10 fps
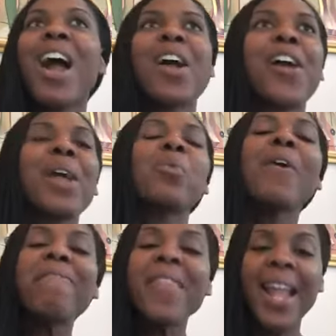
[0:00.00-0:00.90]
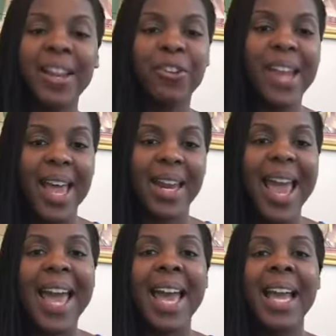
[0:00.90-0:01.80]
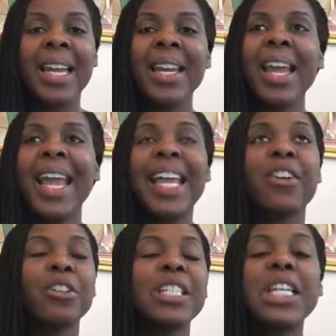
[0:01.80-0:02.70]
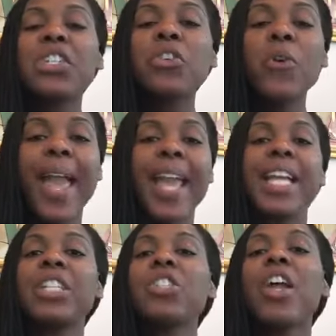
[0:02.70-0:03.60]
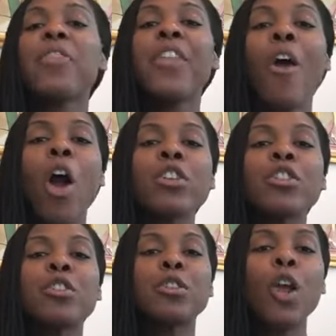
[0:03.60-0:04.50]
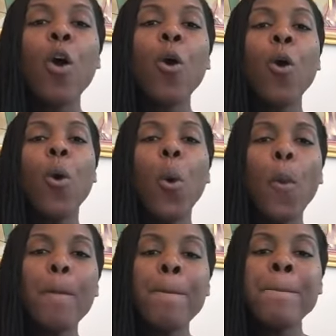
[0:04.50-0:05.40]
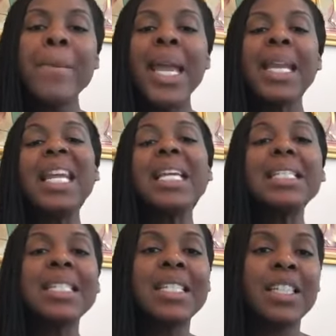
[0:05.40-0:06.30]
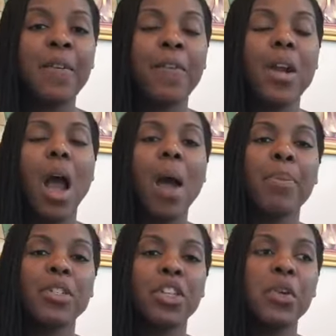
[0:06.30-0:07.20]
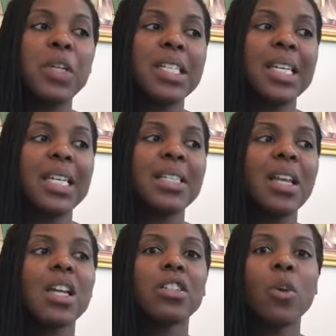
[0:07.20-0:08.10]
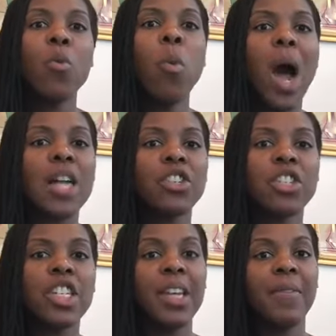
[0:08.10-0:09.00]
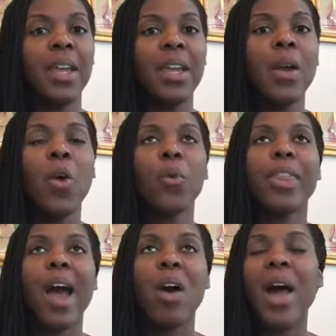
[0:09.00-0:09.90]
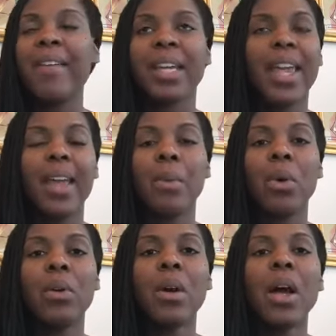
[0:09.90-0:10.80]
All right, with the internet and in our digital age, there are so many different opportunities to watch TV without having cable.